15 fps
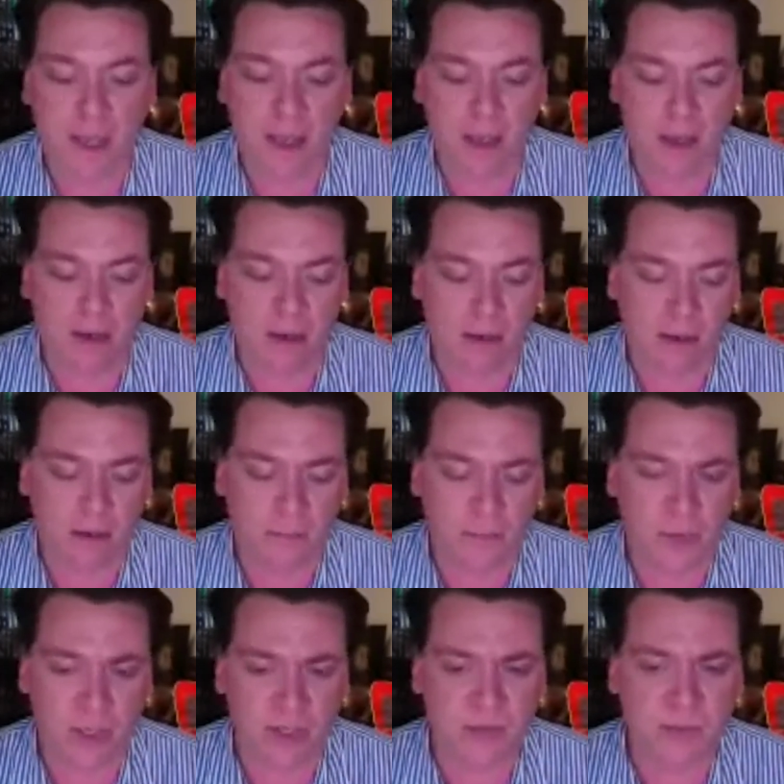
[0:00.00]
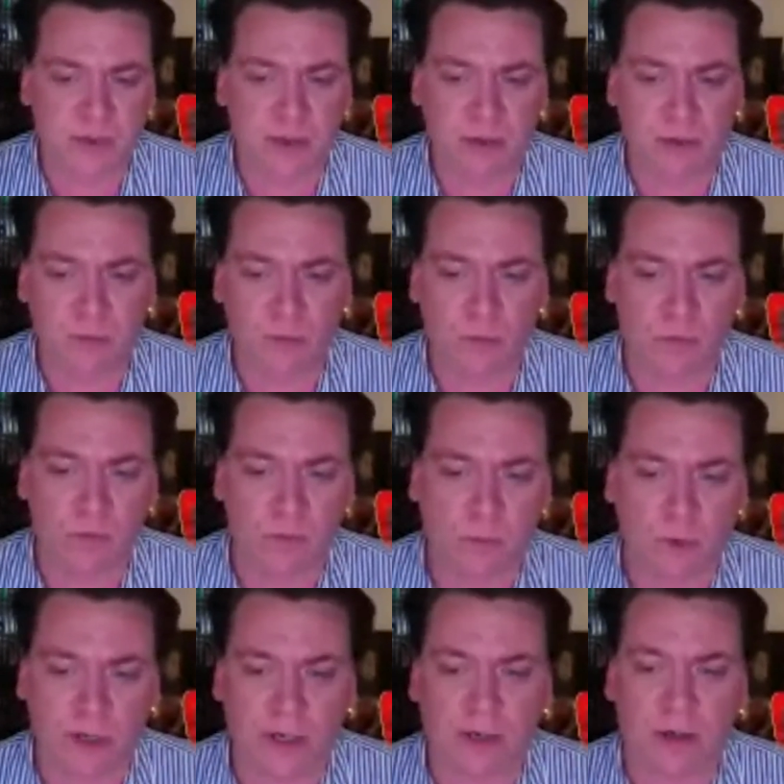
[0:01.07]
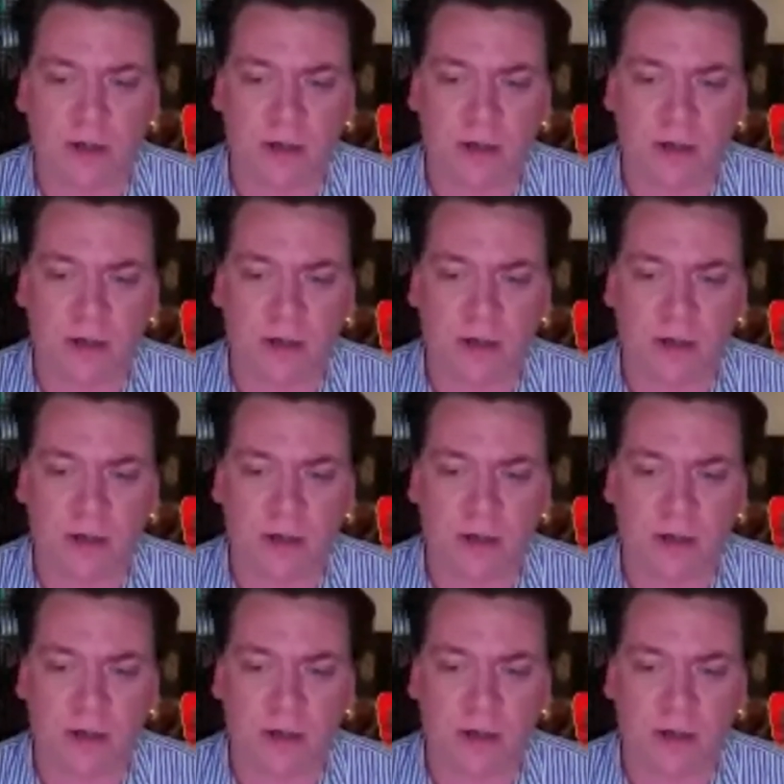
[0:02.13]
And he's been working